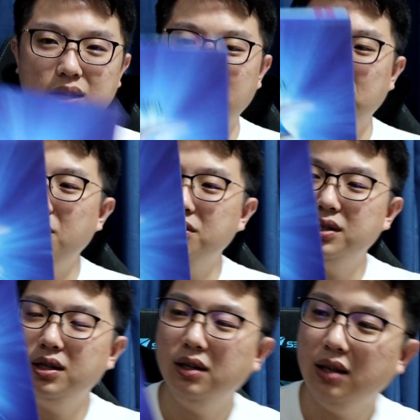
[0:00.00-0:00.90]
the
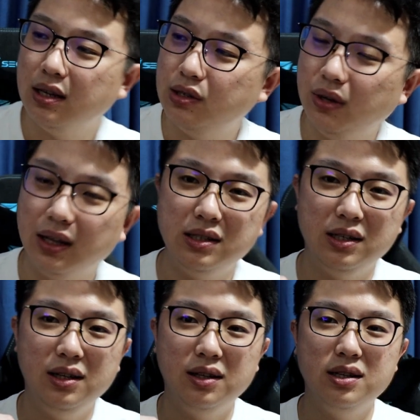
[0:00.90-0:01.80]
box here, as you can
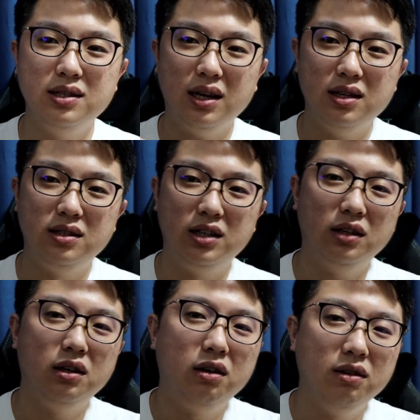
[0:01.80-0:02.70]
see, the design is
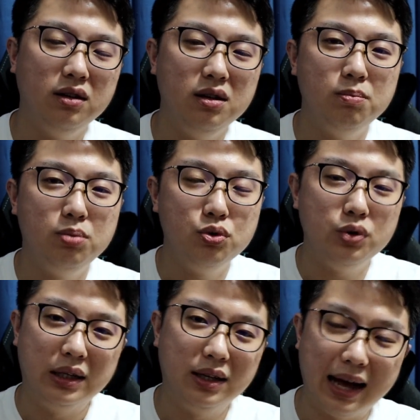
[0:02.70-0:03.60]
generally
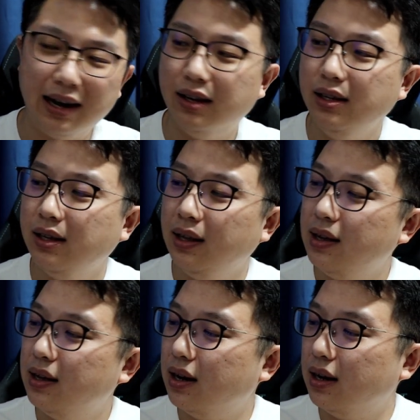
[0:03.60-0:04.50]
blue in color.
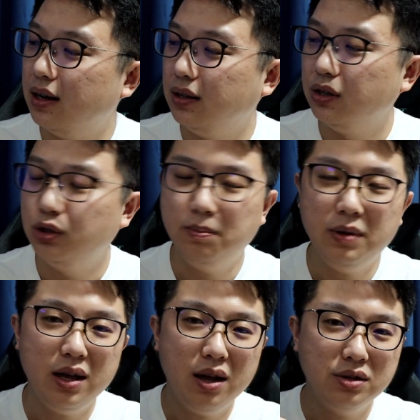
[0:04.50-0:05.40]
The
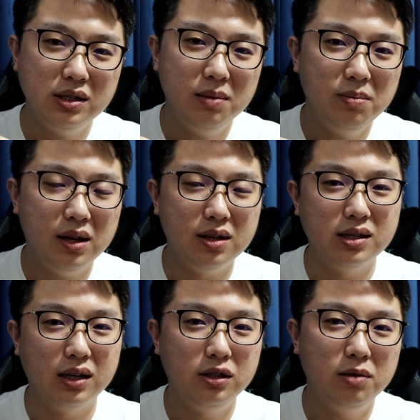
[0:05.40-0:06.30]
Super ALC blade
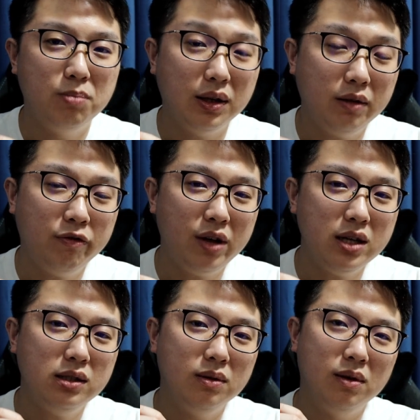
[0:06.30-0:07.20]
is actually
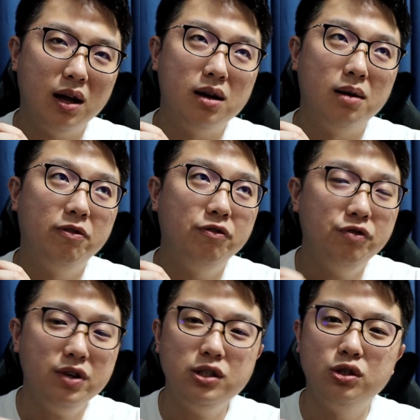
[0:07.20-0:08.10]
Butterfly's
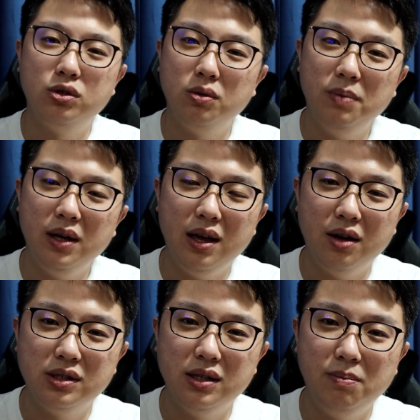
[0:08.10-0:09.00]
first Super
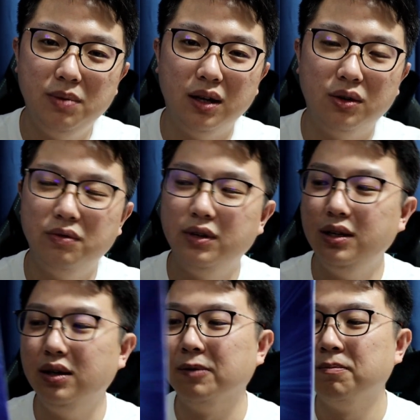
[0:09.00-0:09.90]
ALC blade over
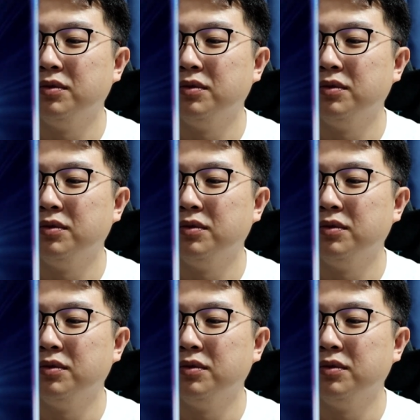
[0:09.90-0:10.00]
here.